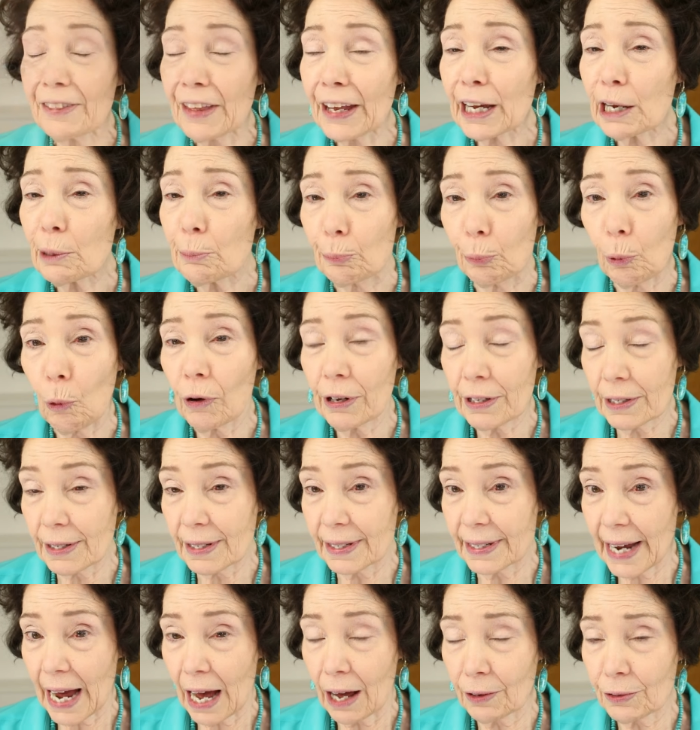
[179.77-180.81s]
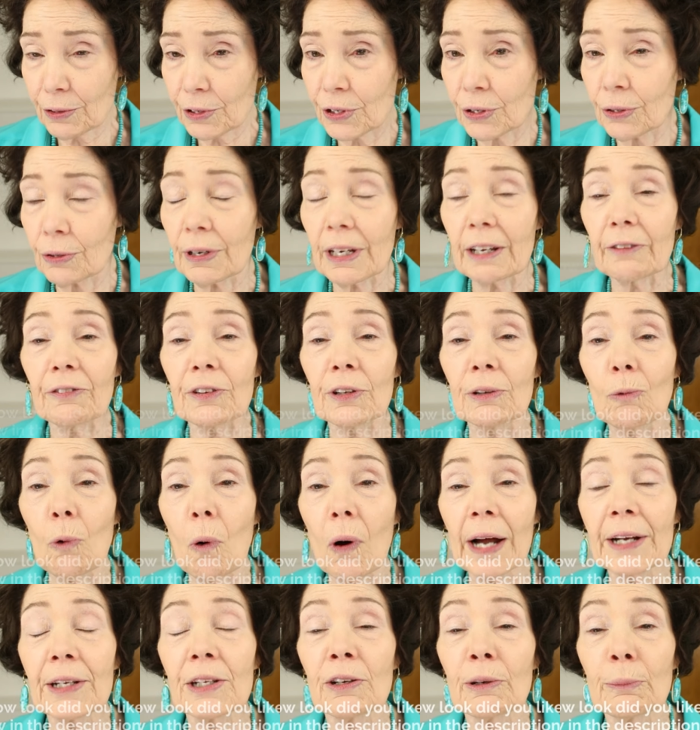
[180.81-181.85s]
think it boils down to if you
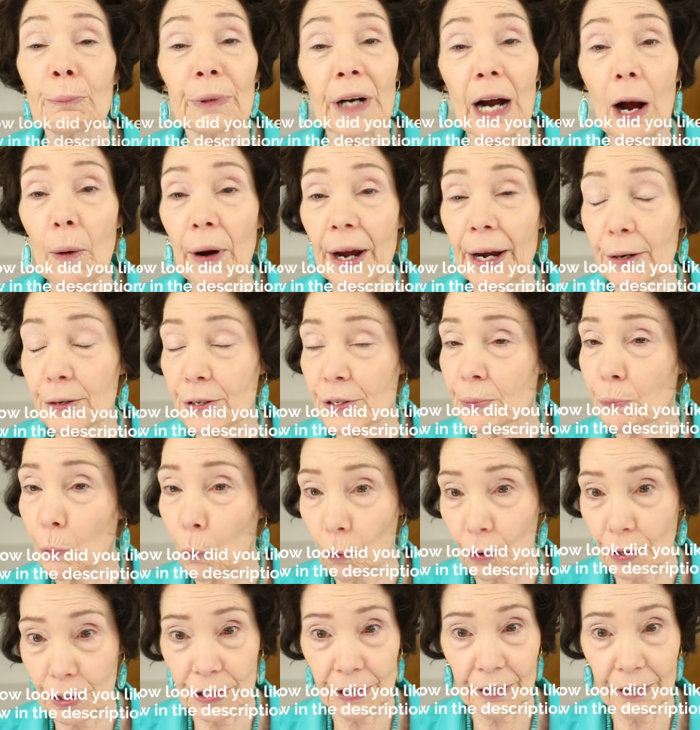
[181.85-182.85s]
want your brow hairs more